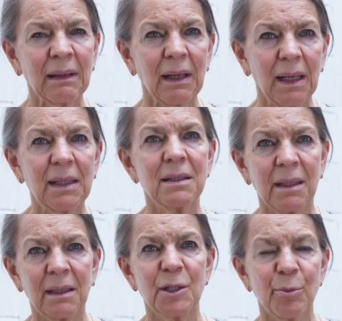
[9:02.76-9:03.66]
And he
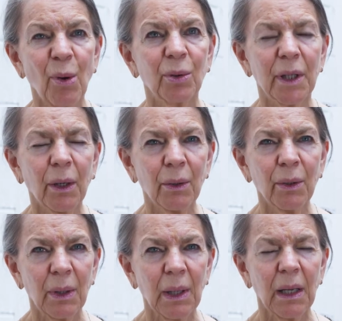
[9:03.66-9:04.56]
said, it's polio.
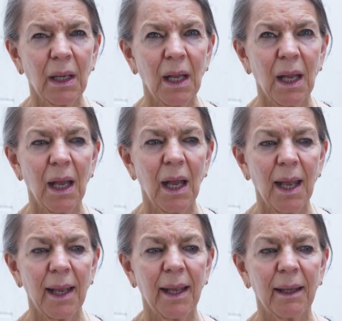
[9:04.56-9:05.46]

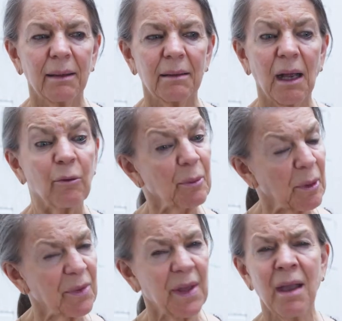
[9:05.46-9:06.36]
And I
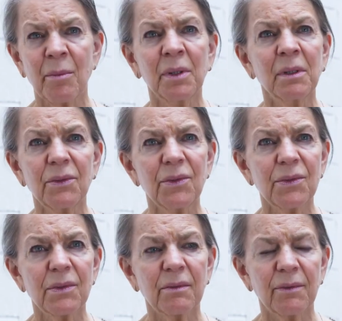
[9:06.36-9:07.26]
remember the
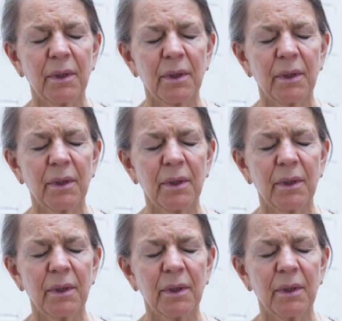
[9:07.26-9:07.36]
ambulance,